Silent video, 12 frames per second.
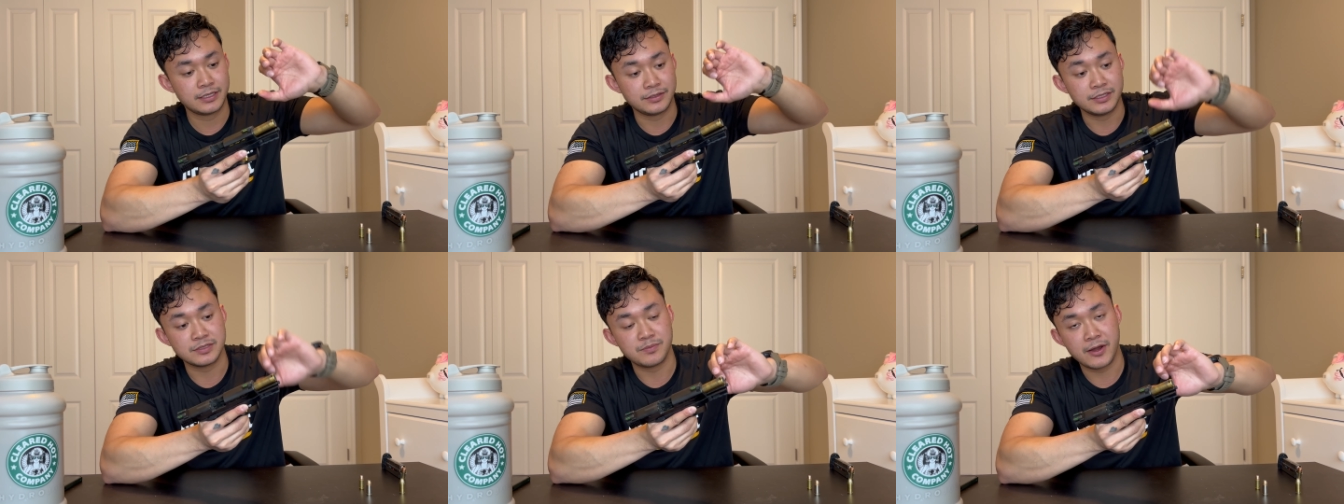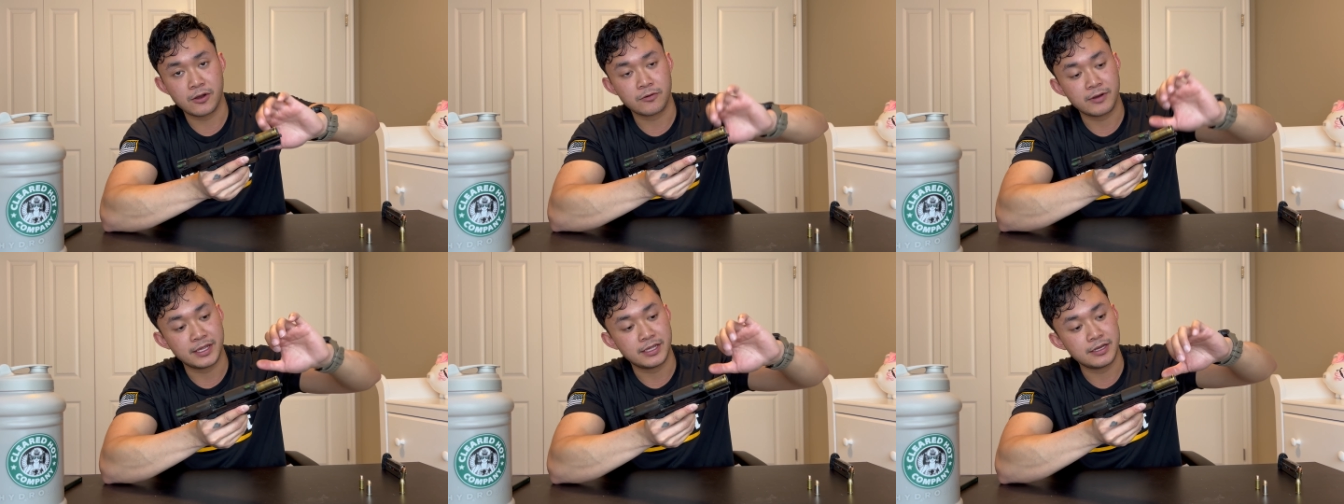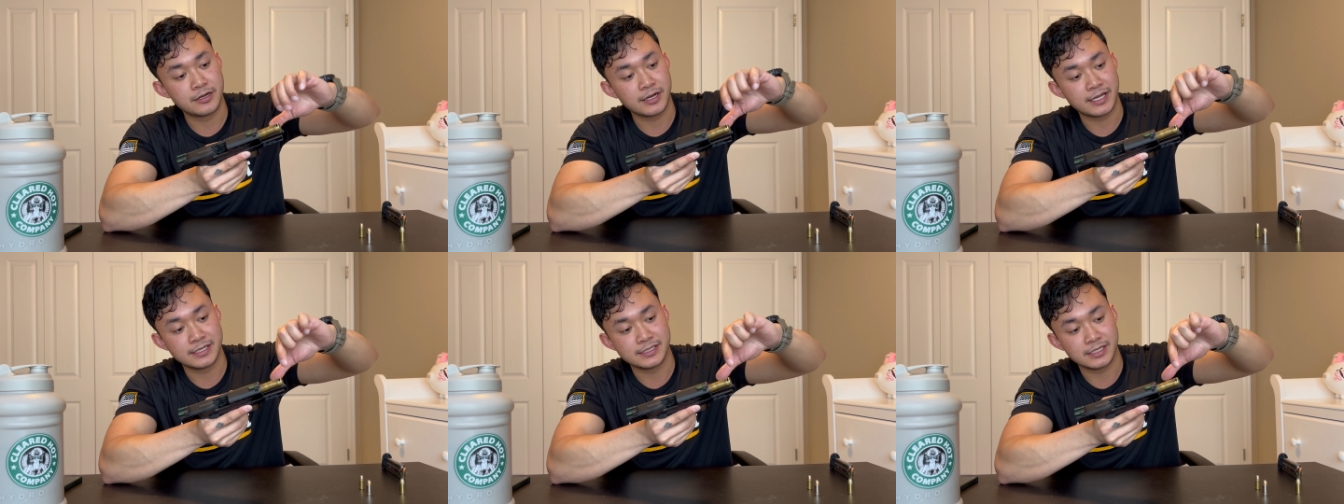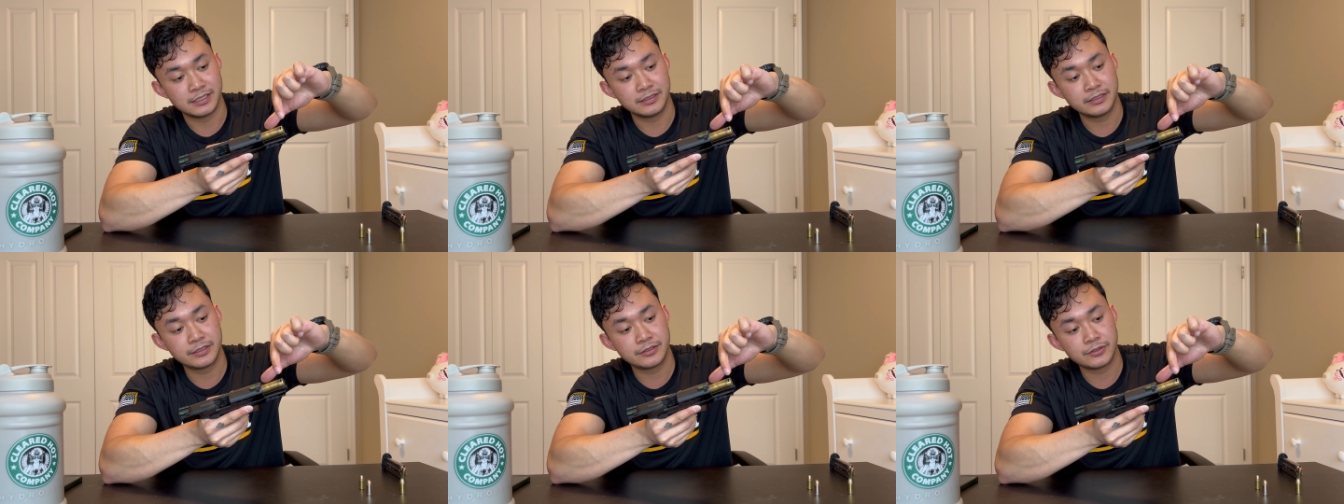This barrel right here has a
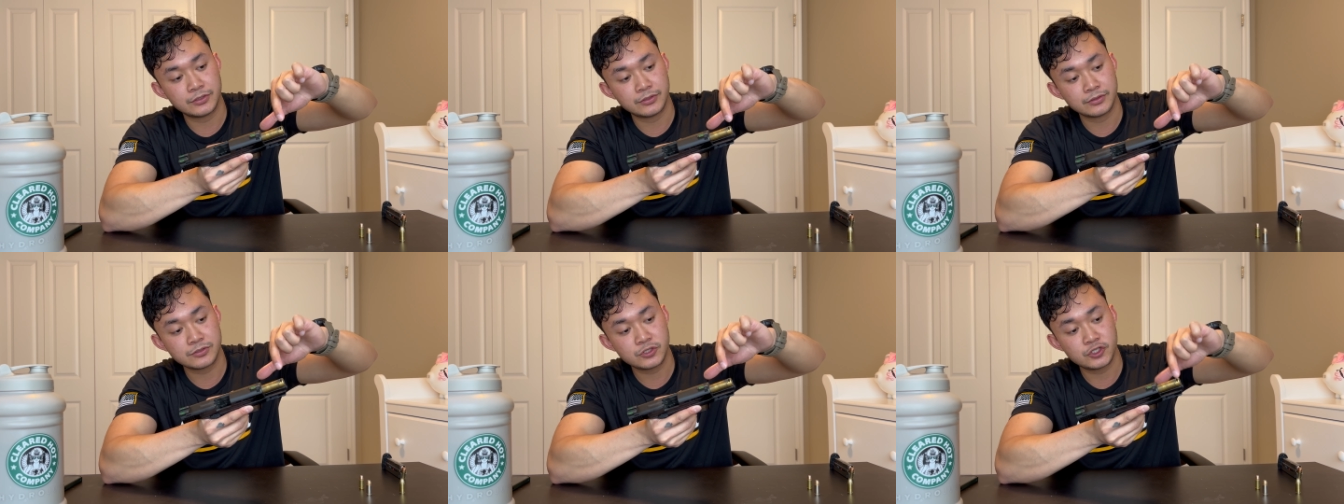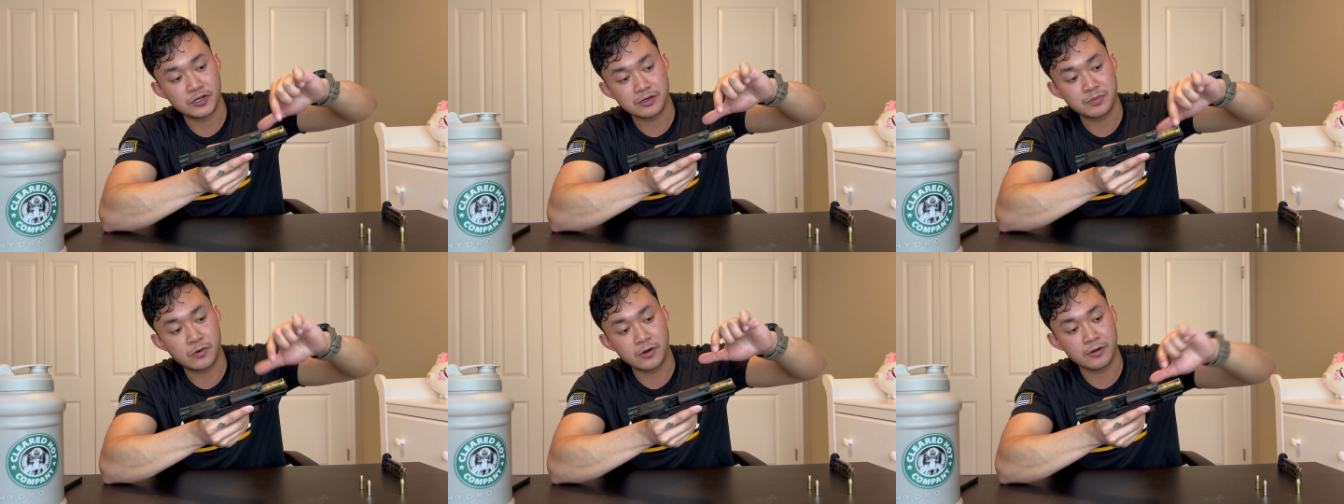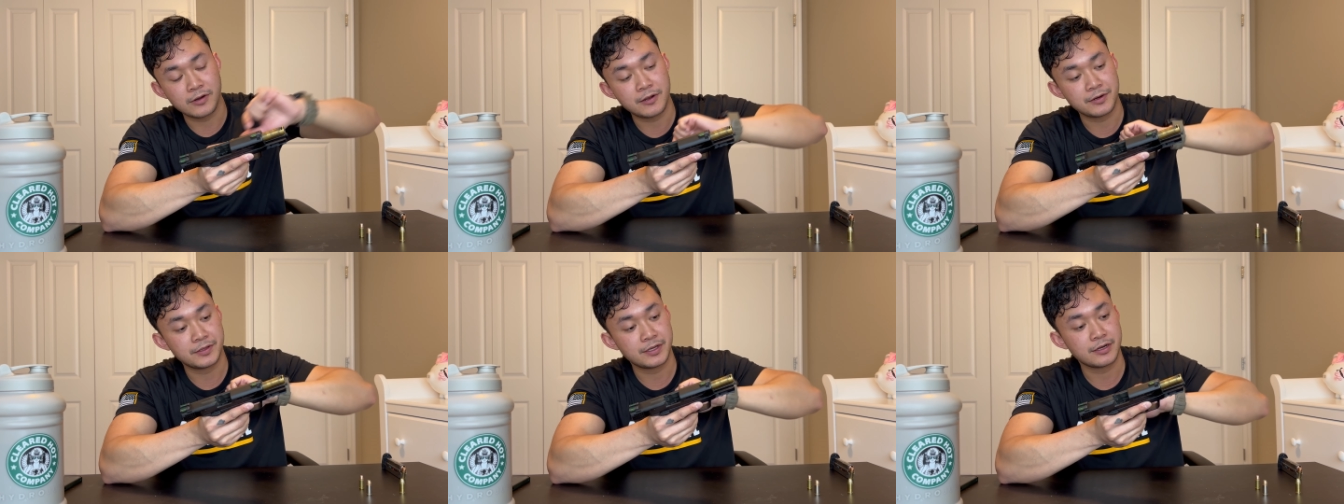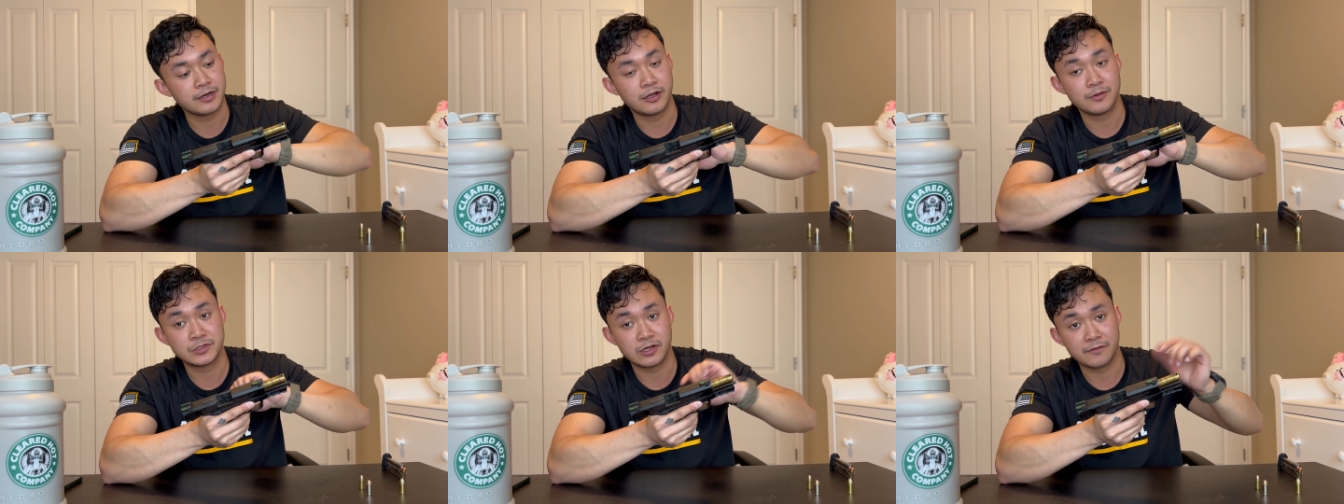little chunk port out of there
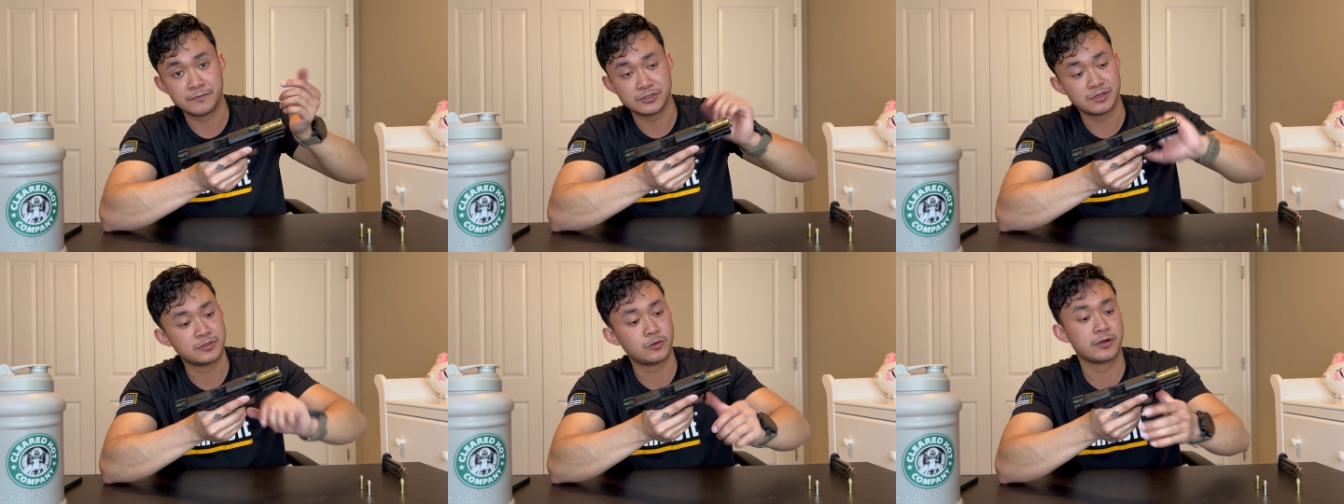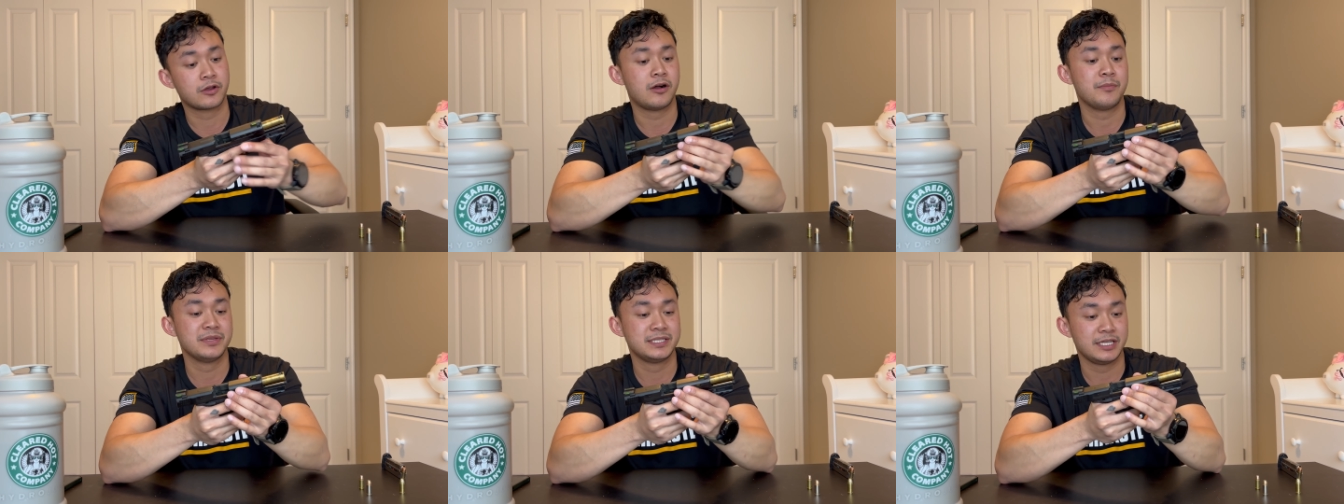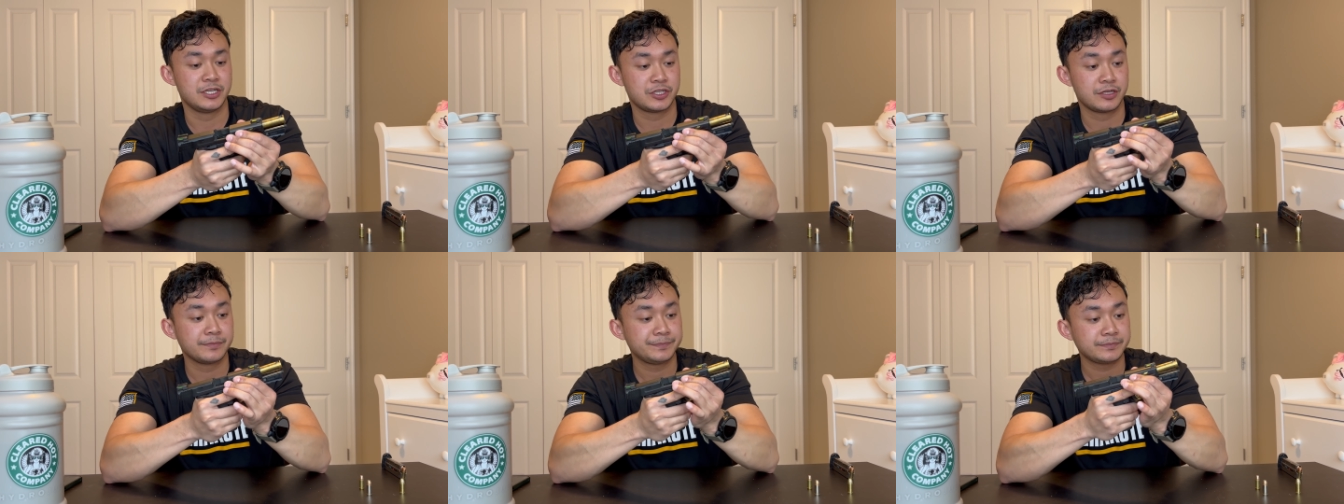to offer some sort of compensation.